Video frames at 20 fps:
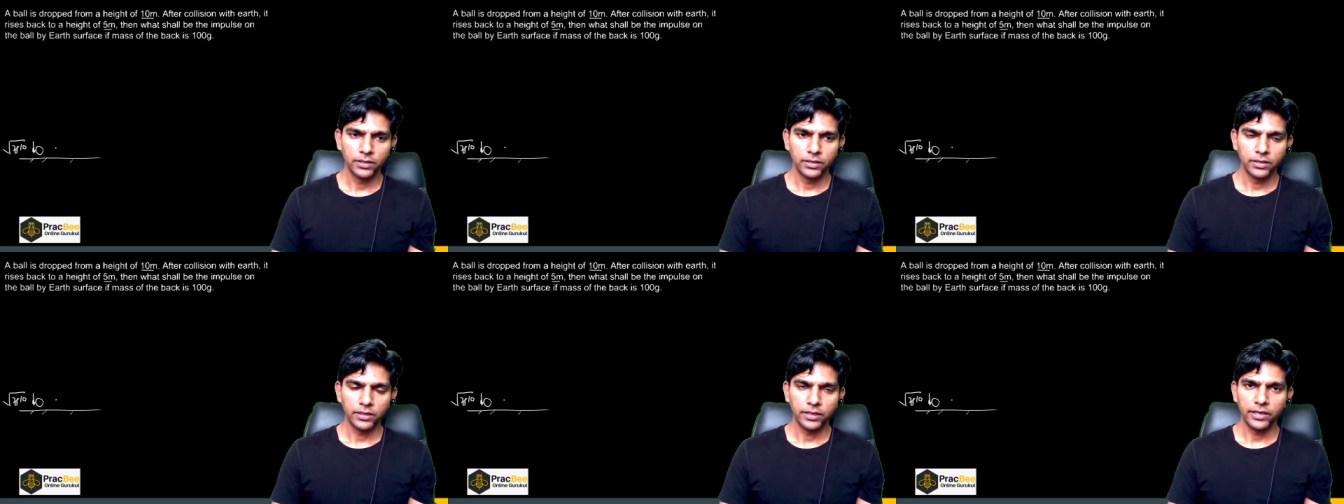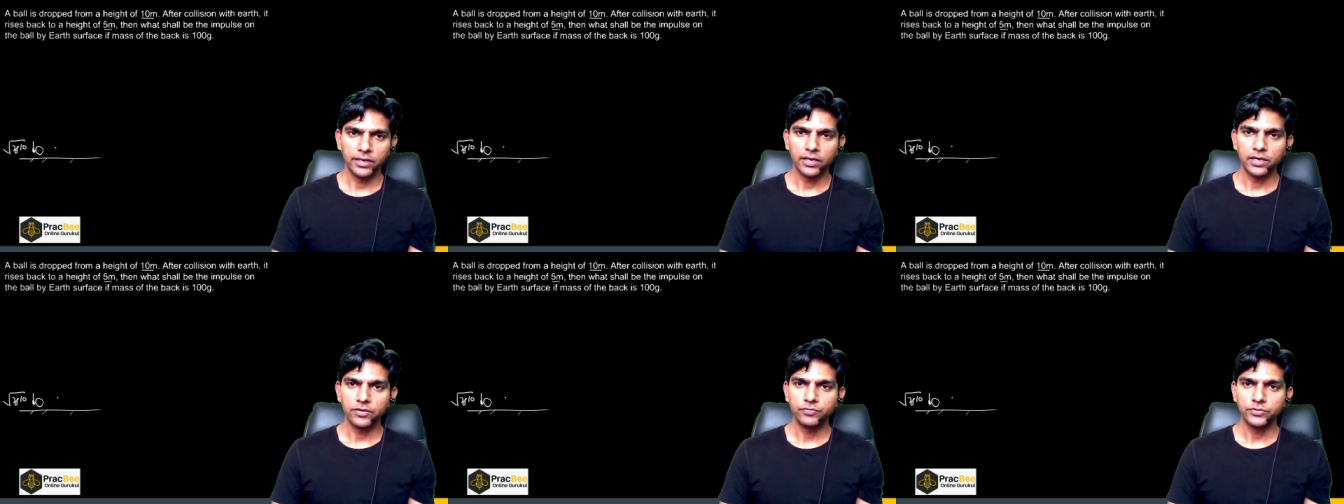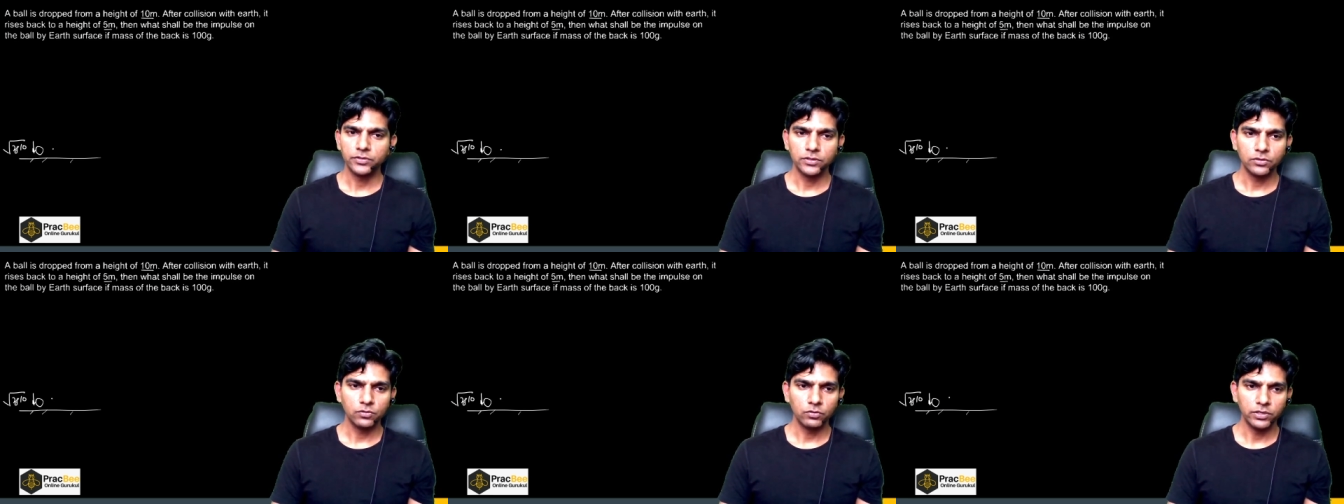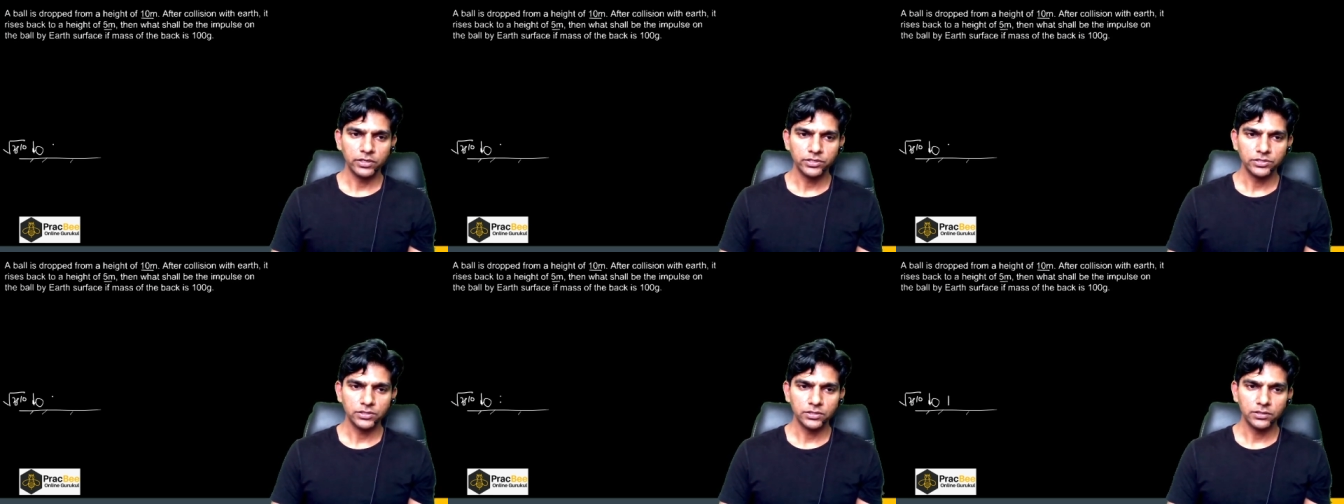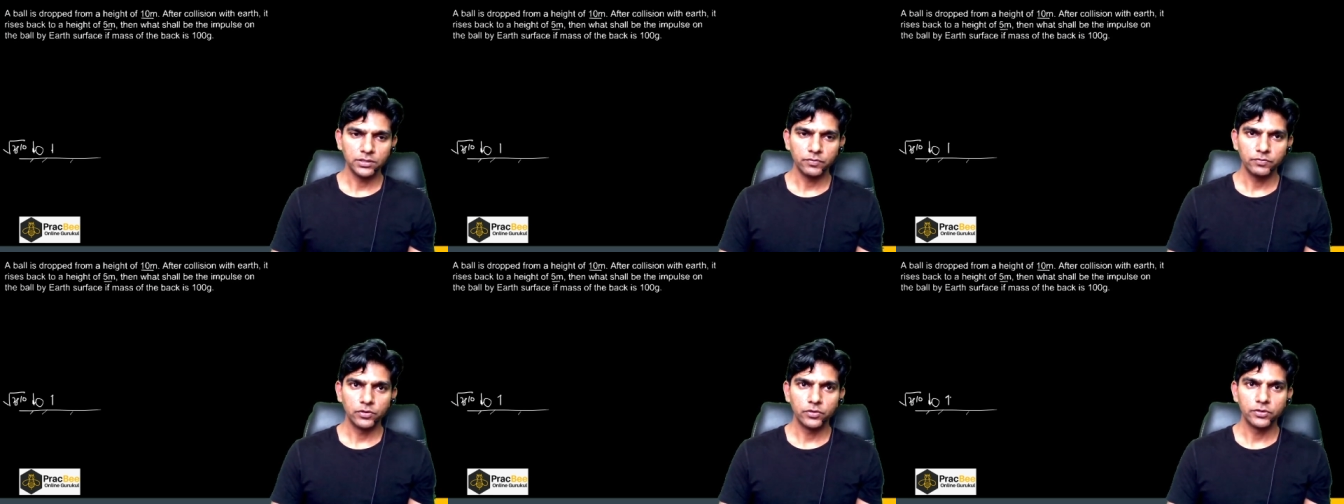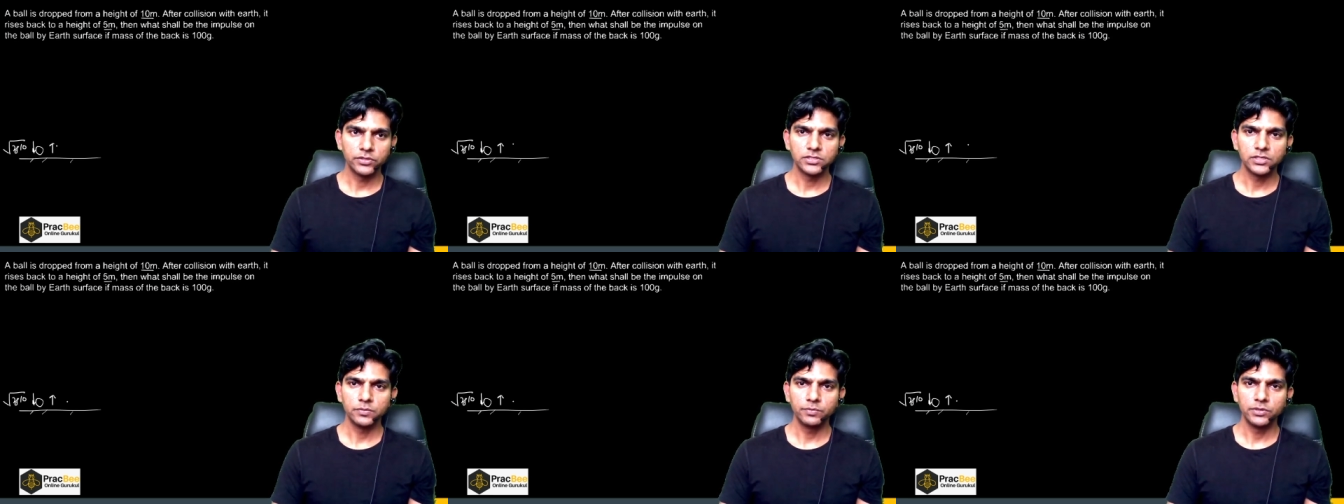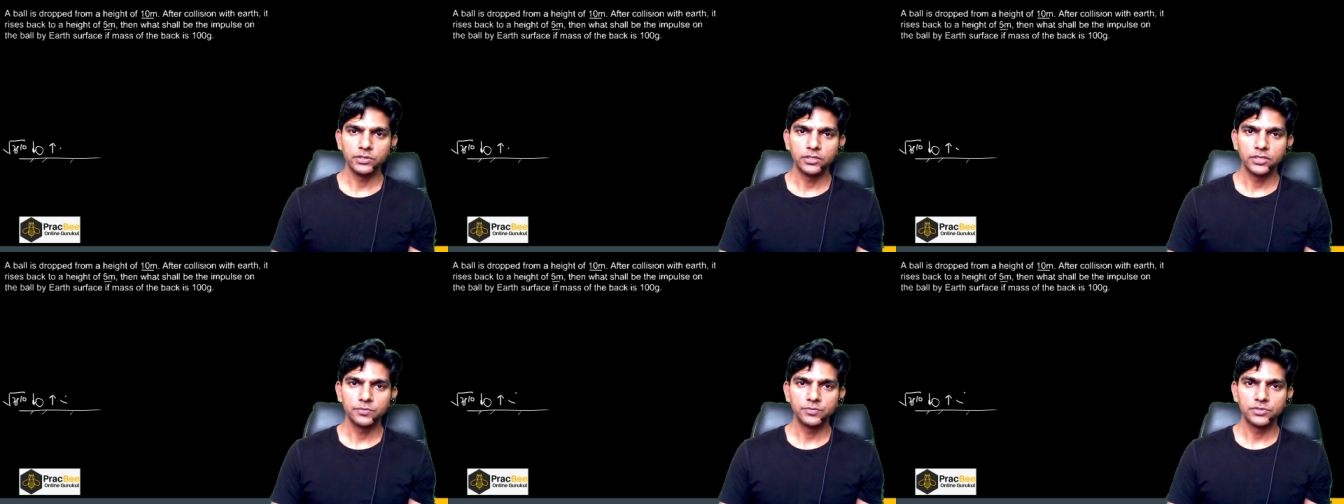And after collision, the velocity
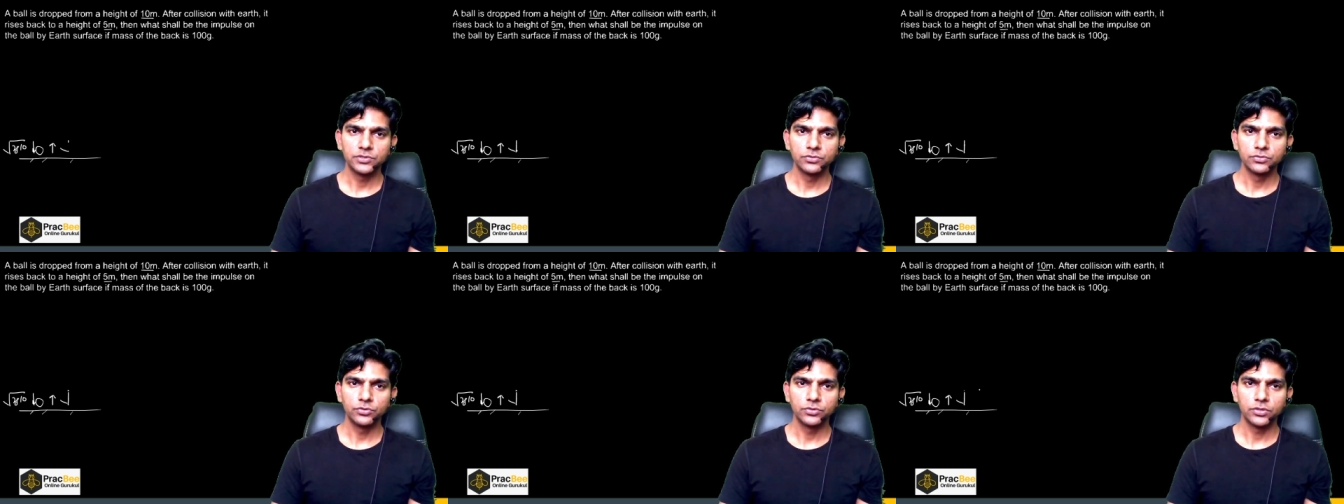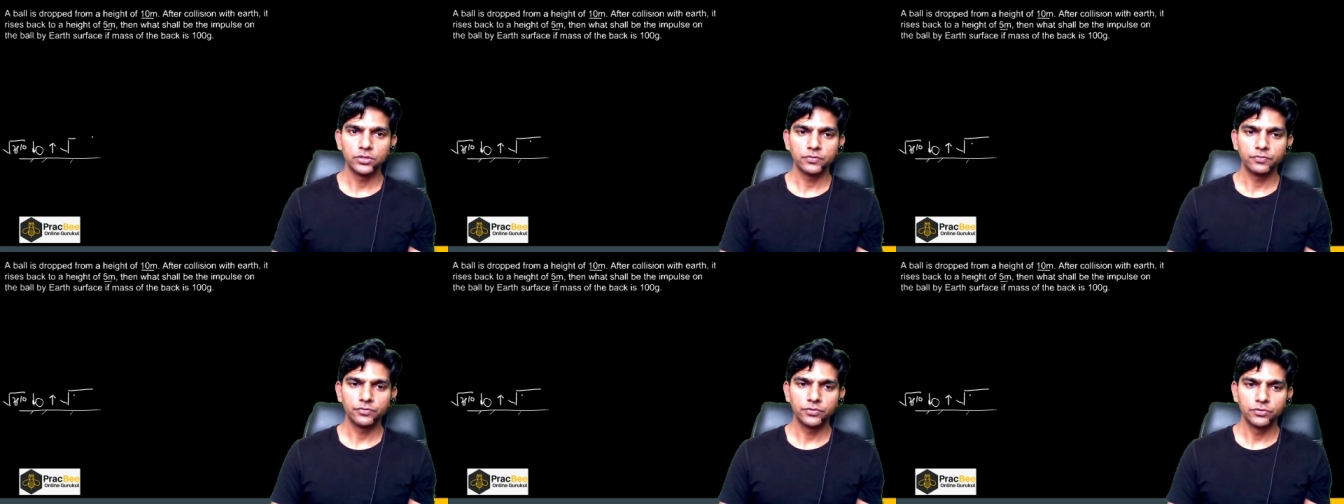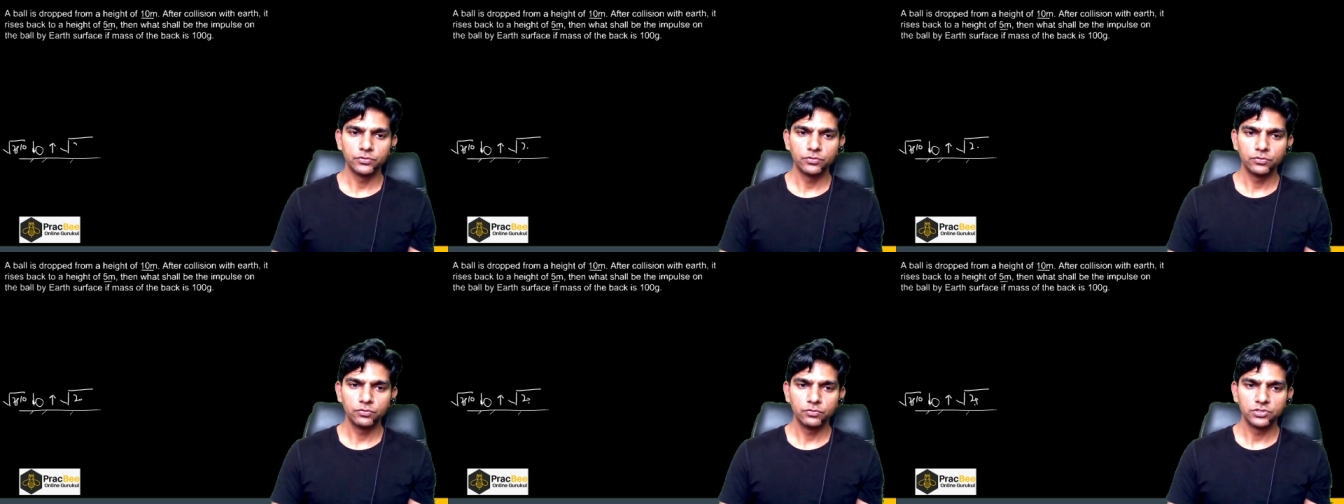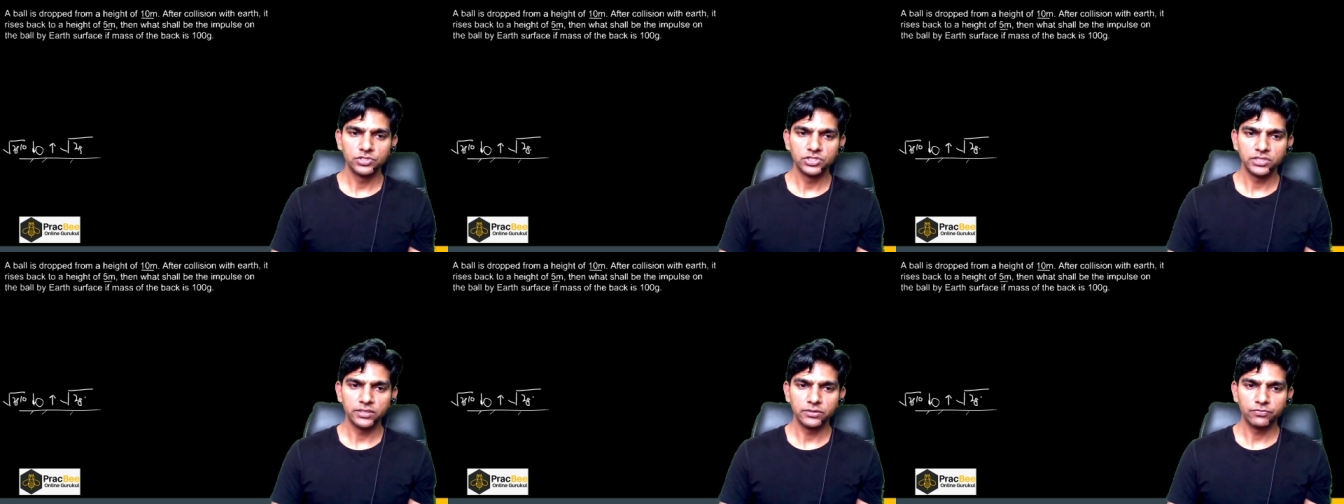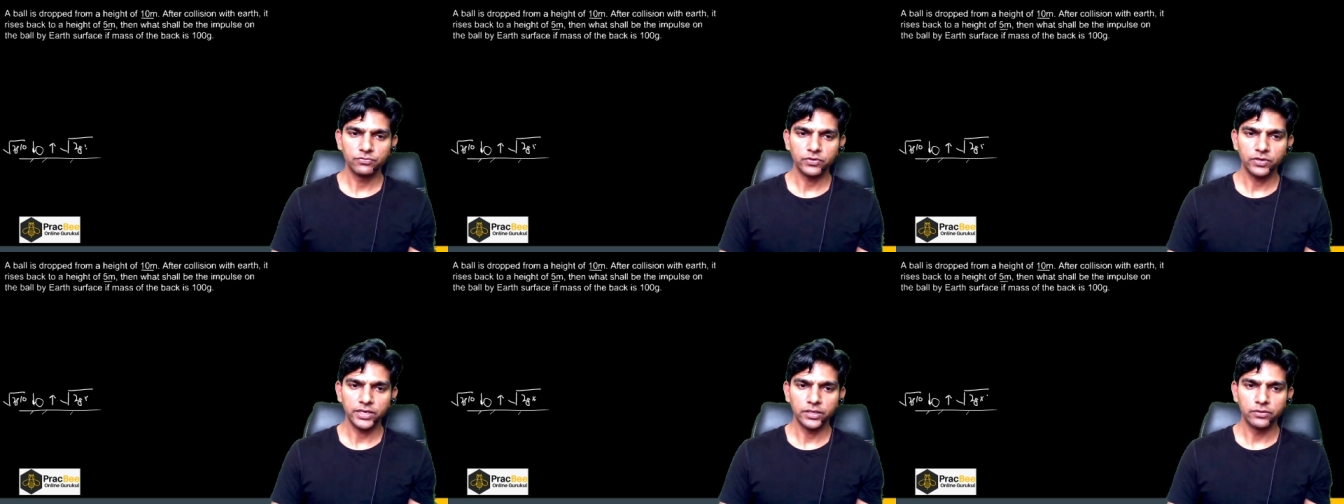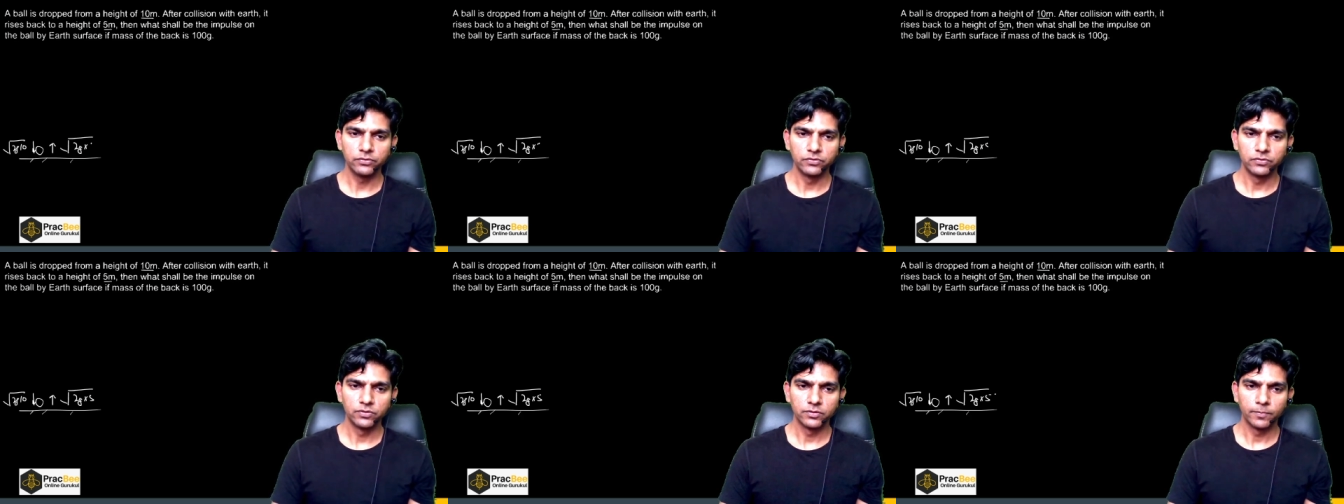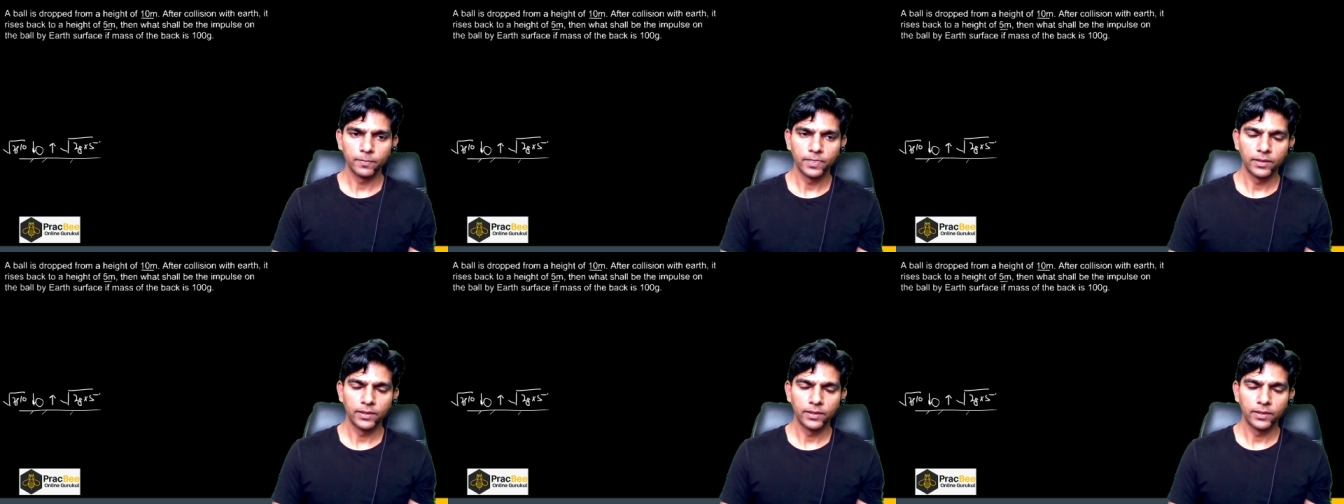becomes root of 2g5.